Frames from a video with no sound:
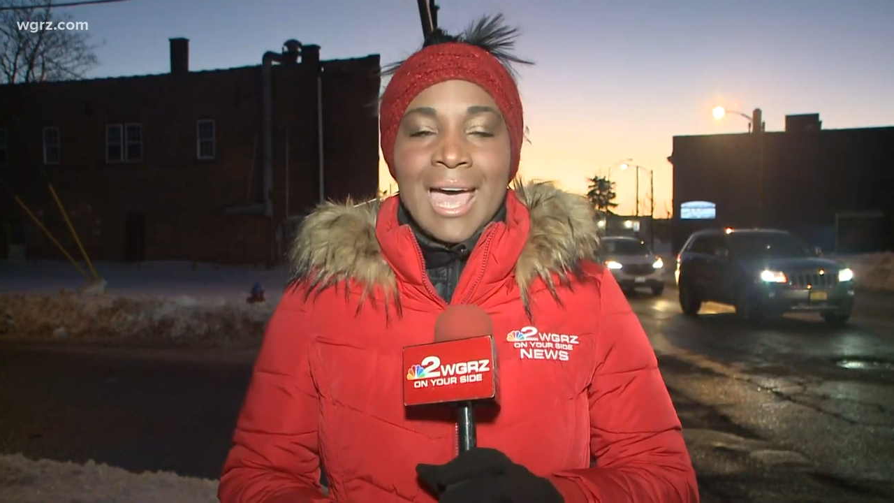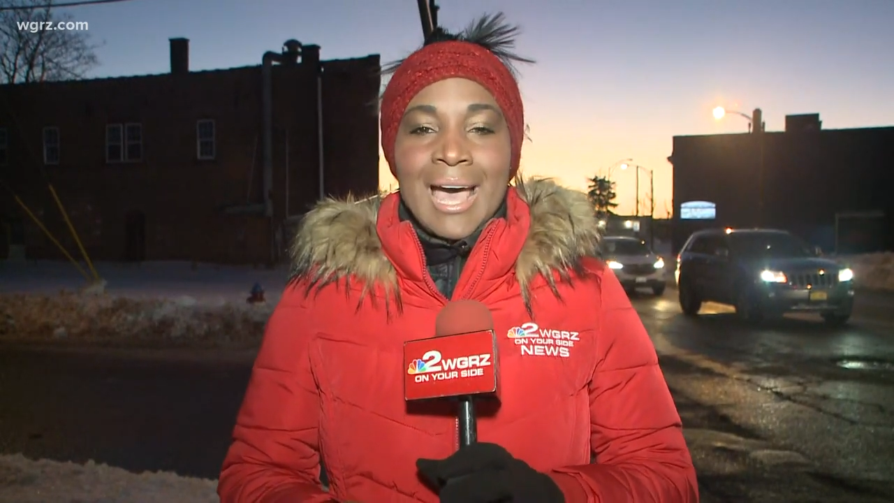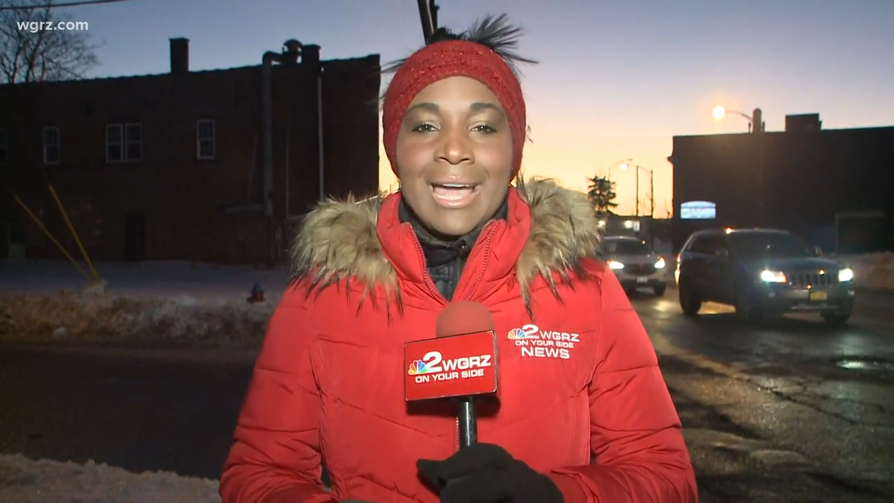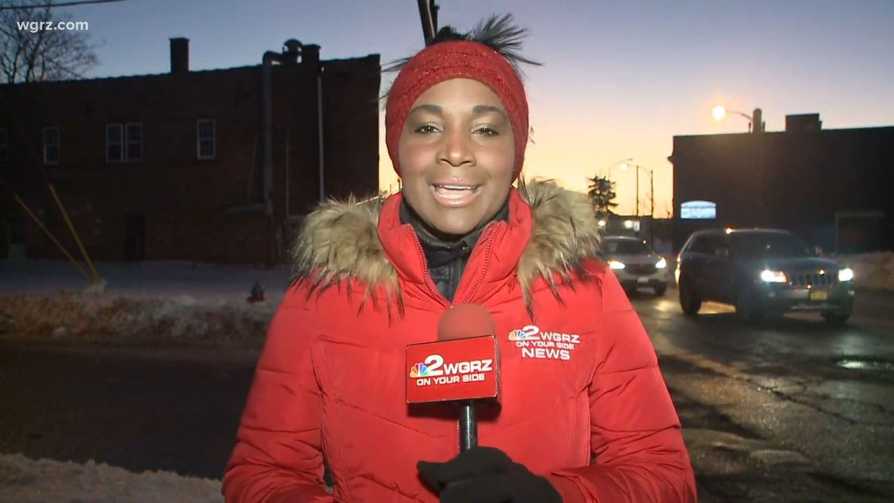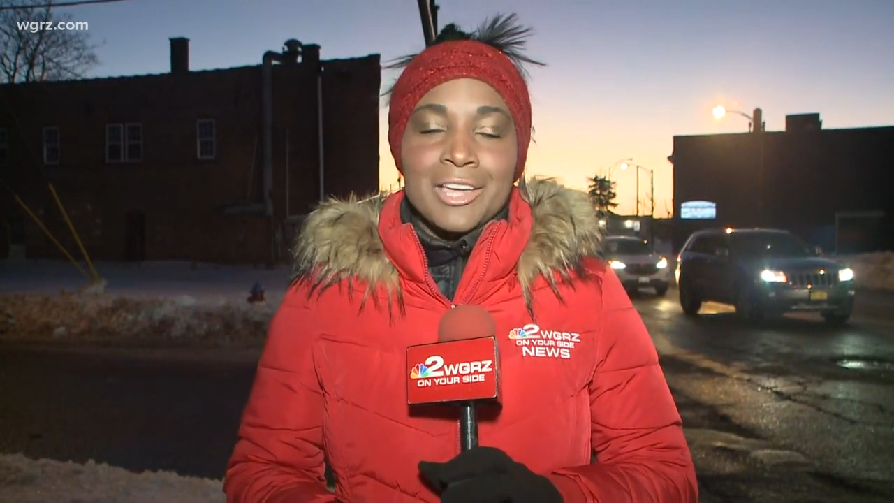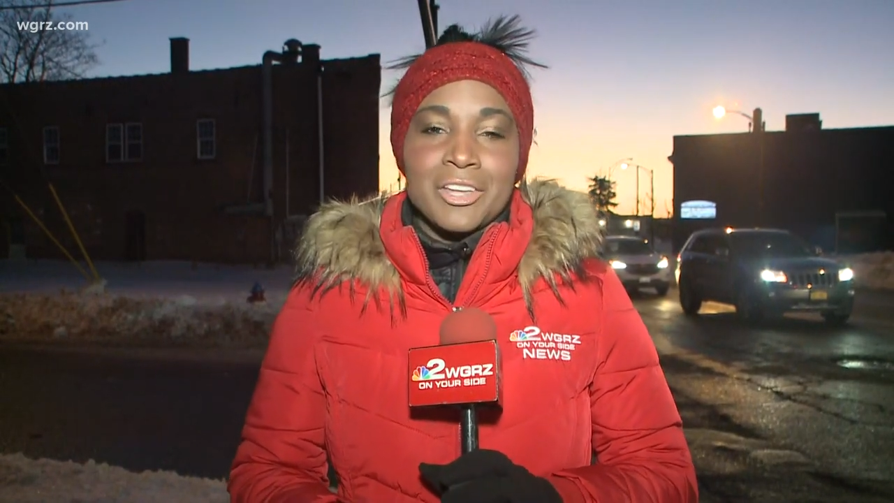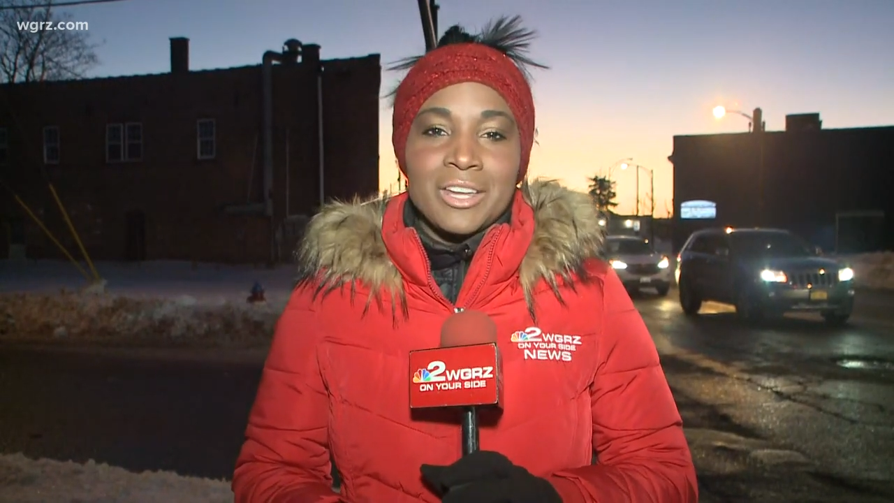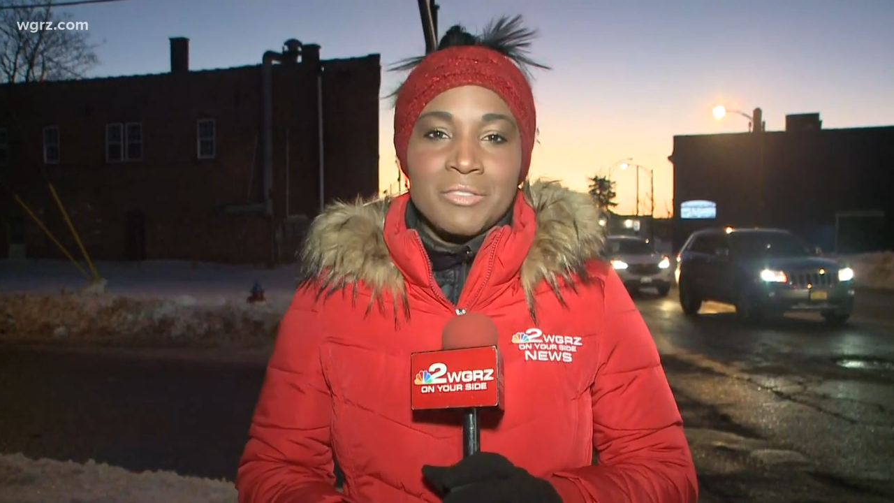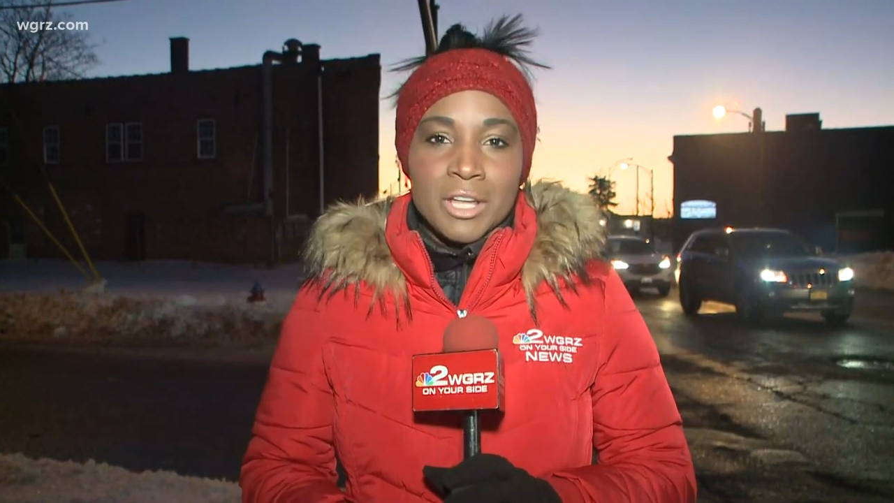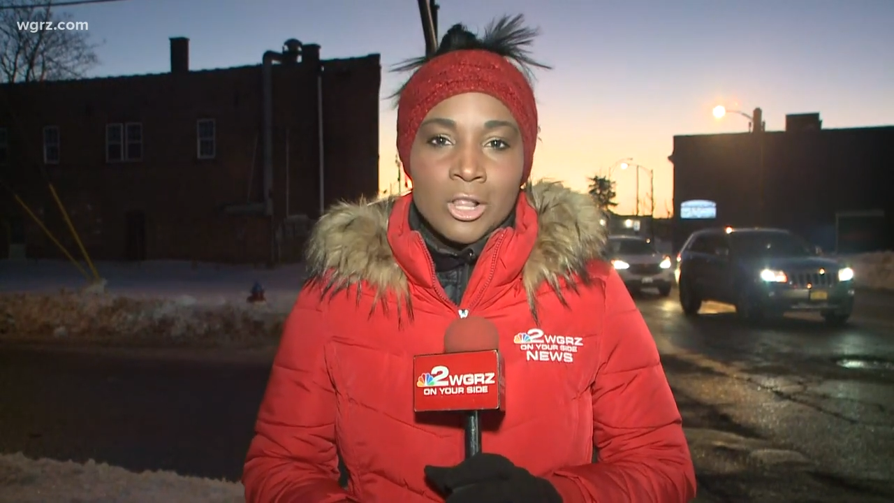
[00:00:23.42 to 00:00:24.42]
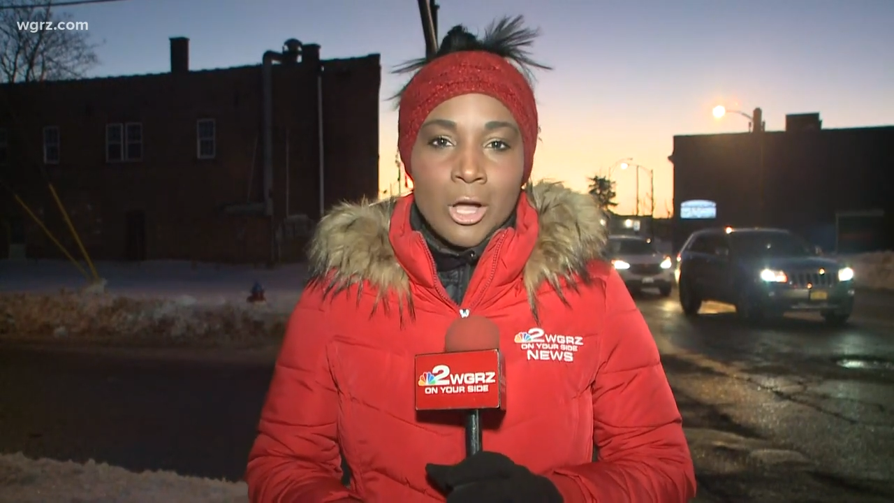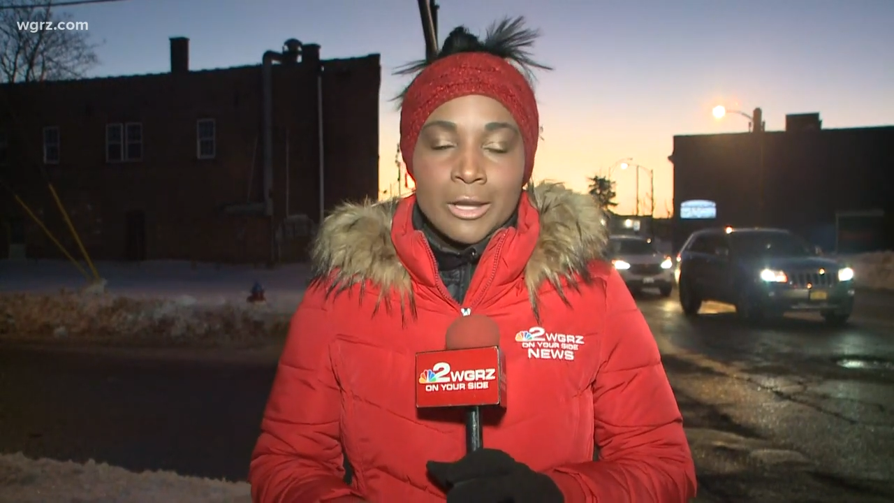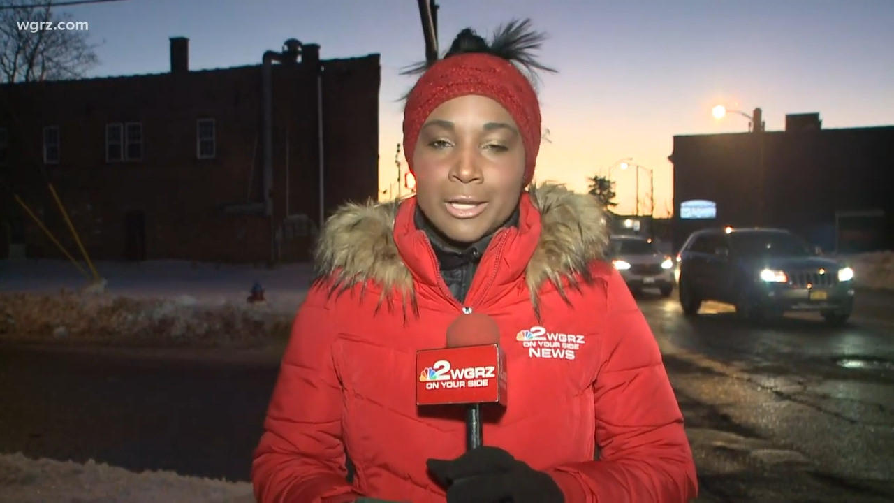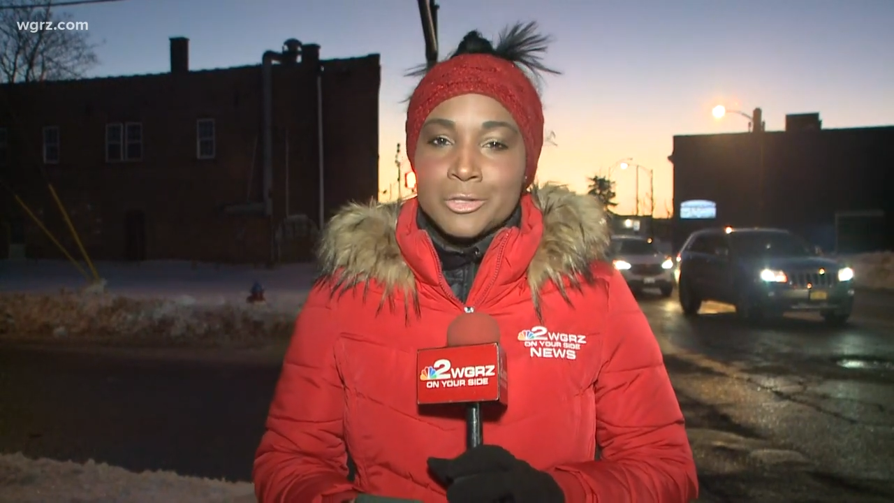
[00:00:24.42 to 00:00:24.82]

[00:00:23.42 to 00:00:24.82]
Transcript: Hi, yeah, good evening, Claudine.